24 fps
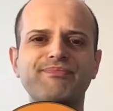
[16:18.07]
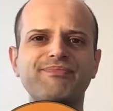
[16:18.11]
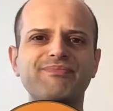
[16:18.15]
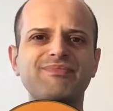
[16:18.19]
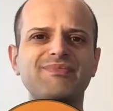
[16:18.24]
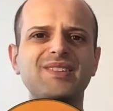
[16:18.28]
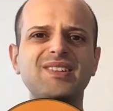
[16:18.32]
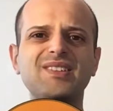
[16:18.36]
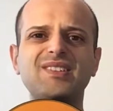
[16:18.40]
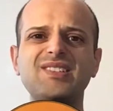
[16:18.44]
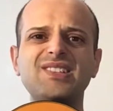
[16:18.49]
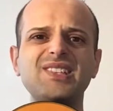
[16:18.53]

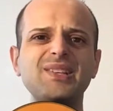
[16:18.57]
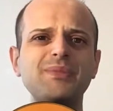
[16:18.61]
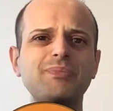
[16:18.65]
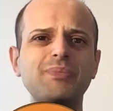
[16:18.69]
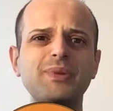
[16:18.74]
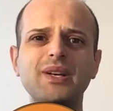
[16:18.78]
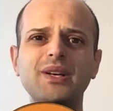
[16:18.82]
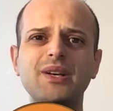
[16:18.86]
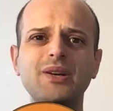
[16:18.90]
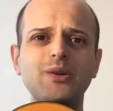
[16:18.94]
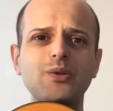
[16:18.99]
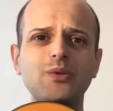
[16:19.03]
the
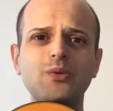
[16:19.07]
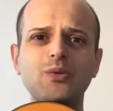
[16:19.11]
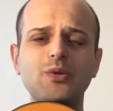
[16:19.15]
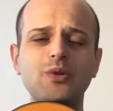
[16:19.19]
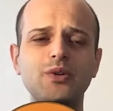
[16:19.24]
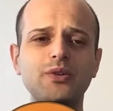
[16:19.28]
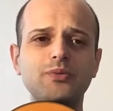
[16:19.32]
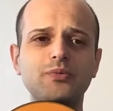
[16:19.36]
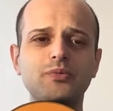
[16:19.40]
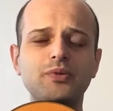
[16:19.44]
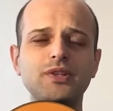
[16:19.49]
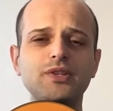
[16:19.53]
typical
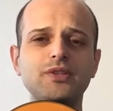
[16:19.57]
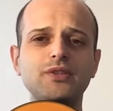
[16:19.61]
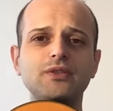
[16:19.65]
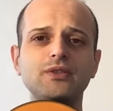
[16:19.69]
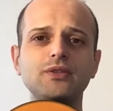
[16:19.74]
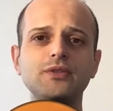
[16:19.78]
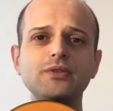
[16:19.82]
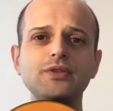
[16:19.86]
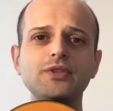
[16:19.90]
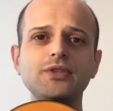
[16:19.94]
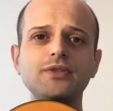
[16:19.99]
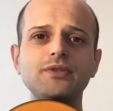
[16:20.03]
chord
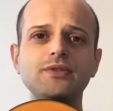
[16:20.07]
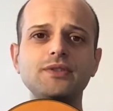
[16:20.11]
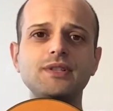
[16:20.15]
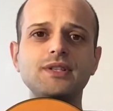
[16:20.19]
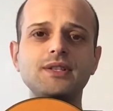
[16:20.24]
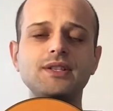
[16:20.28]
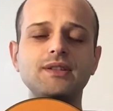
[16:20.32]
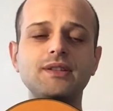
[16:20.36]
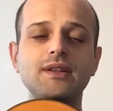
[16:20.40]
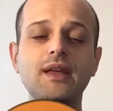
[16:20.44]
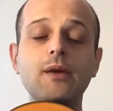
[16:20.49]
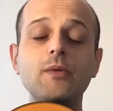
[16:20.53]
resolutions,
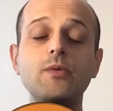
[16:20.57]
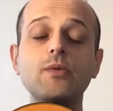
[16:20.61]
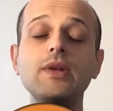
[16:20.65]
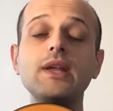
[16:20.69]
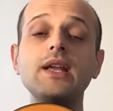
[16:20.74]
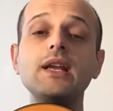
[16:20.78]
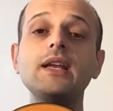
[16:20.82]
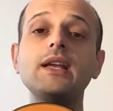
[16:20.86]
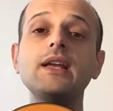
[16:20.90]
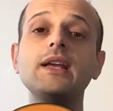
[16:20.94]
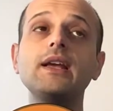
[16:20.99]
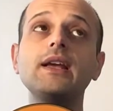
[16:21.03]
they
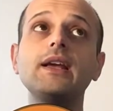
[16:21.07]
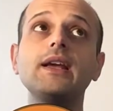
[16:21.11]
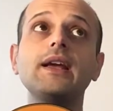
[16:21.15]
really